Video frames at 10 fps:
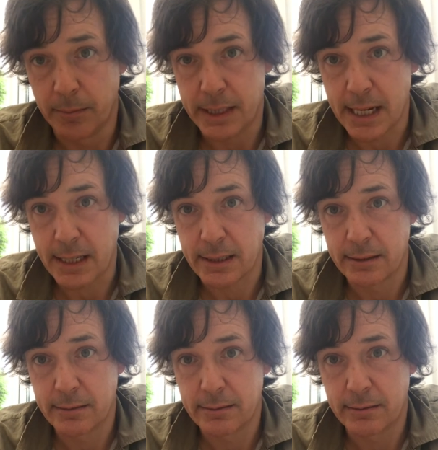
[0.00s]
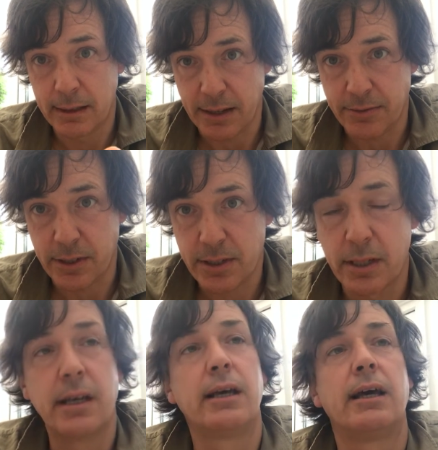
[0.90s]
My dad left us,
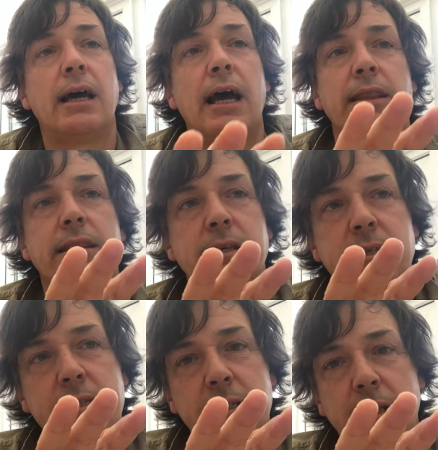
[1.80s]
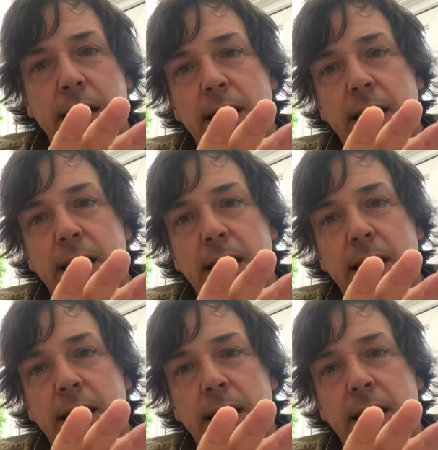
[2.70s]
and this